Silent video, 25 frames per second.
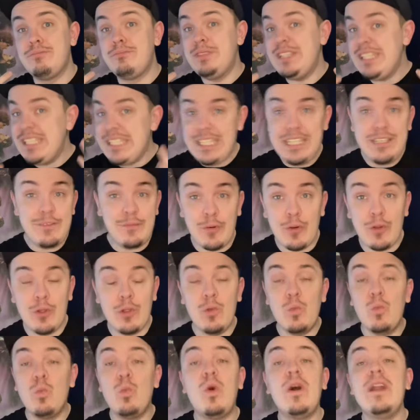evil
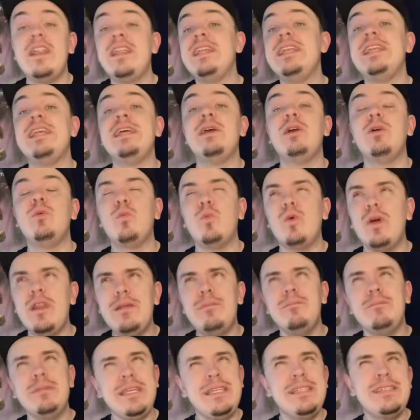and what what
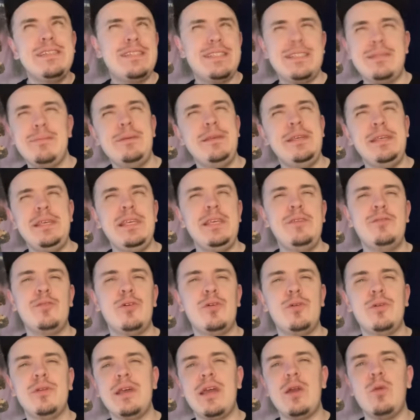it means to be
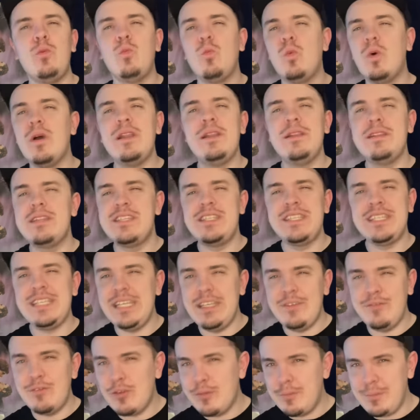evil and what does
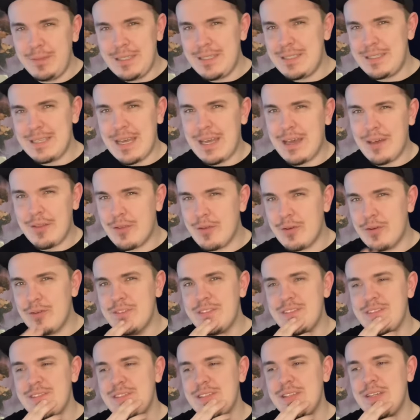evil mean to others
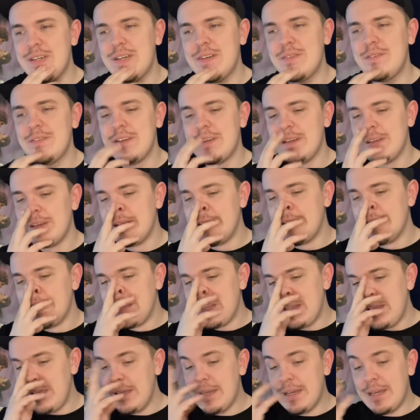and stuff.
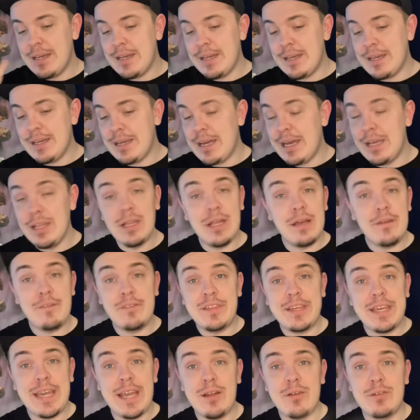Uh, I love the
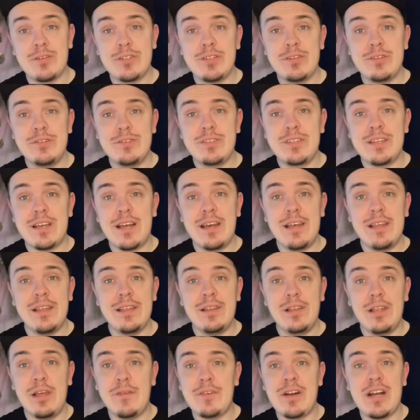characters. I
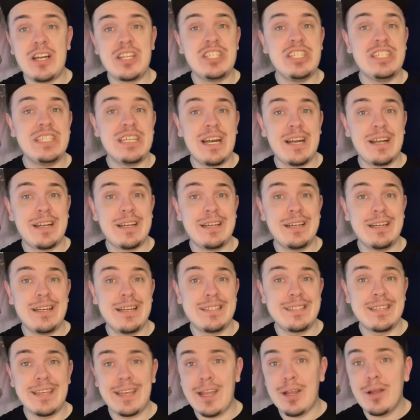love Ashitaka
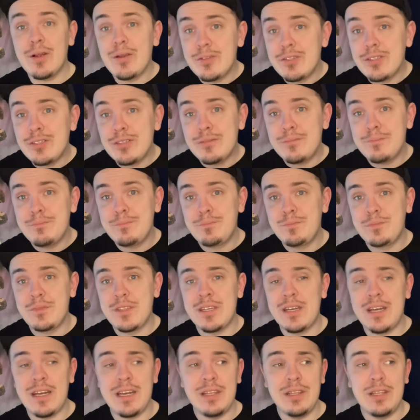as a character.
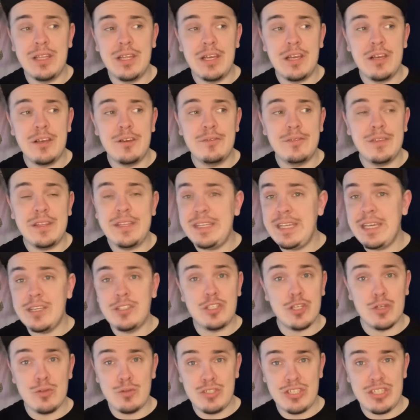I love Lady
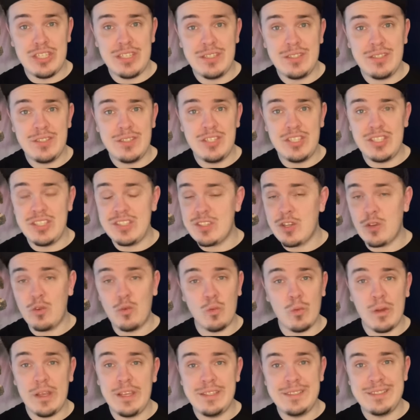Eboshi. She's a
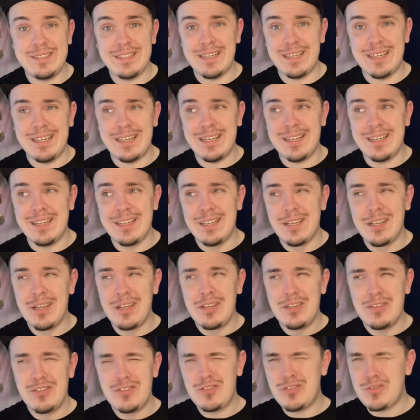great uh,
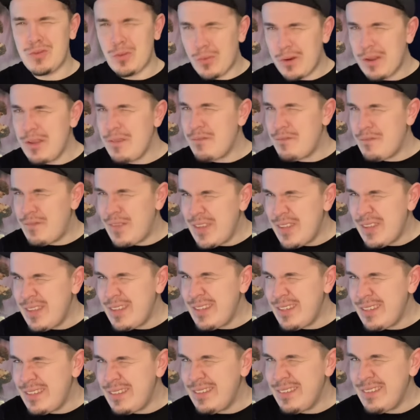sort of
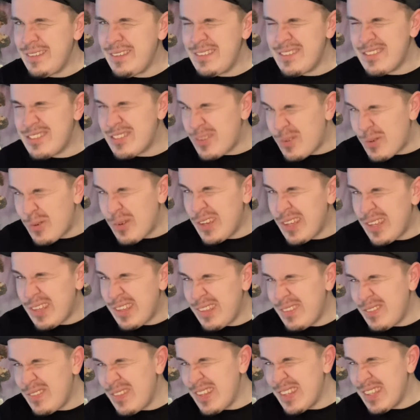villain, sort
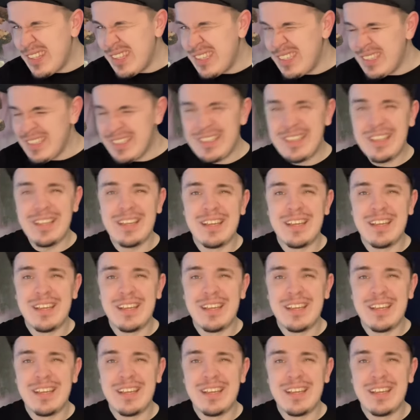of villain.